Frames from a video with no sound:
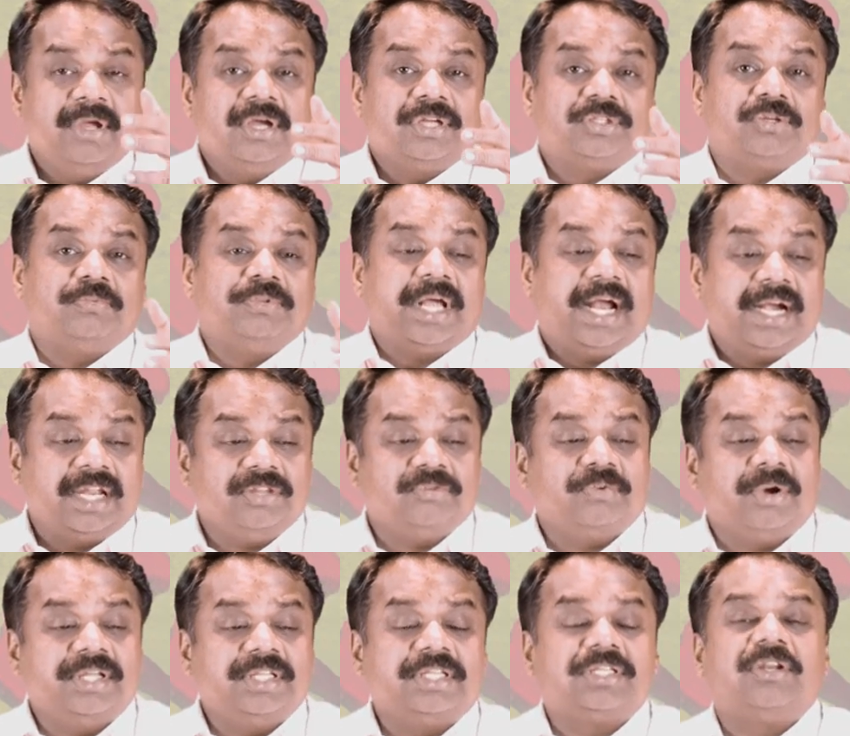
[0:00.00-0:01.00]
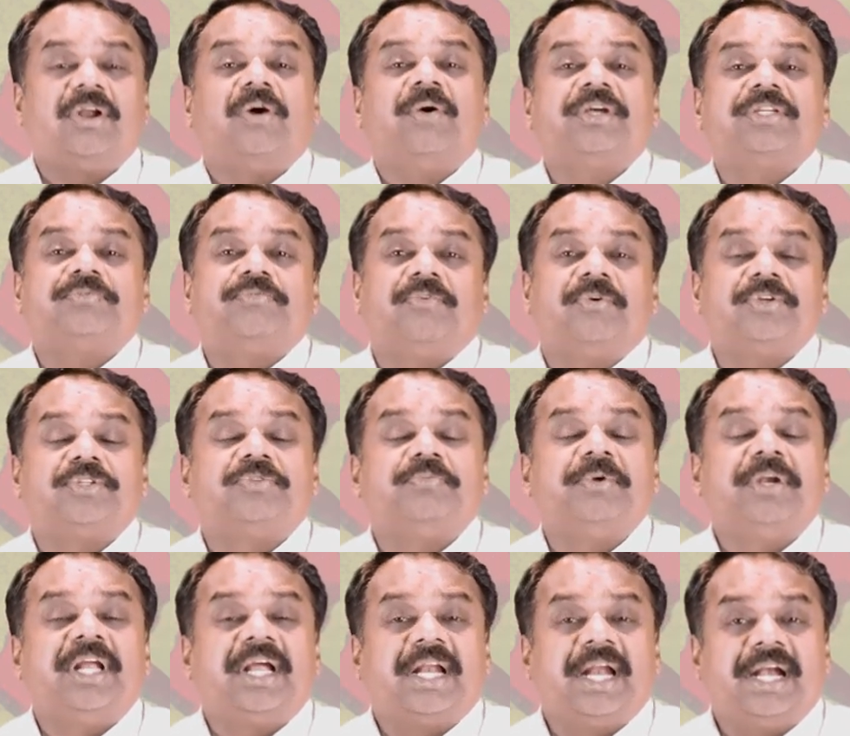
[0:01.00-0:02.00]
so that is why this law was forced to
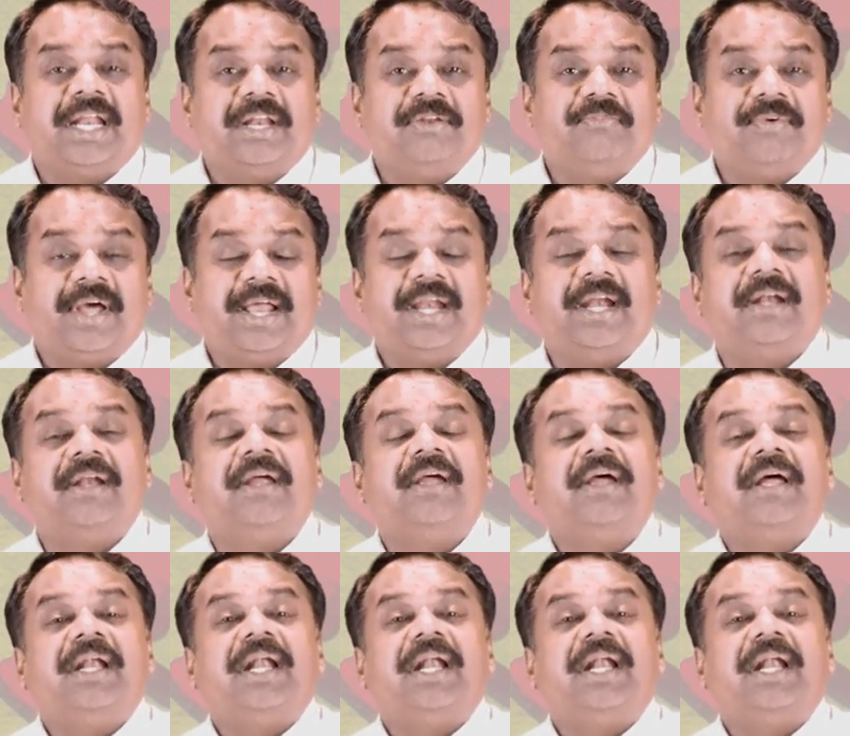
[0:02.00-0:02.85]
be declared invalid.